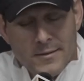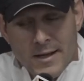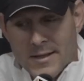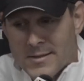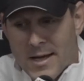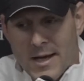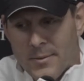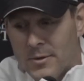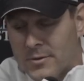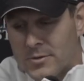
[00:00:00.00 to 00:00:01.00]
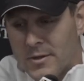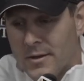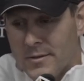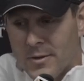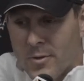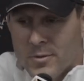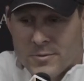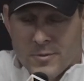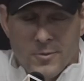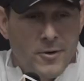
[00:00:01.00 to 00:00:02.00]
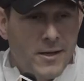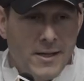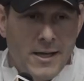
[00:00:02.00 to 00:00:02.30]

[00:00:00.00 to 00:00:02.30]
Had time. There were holes for the running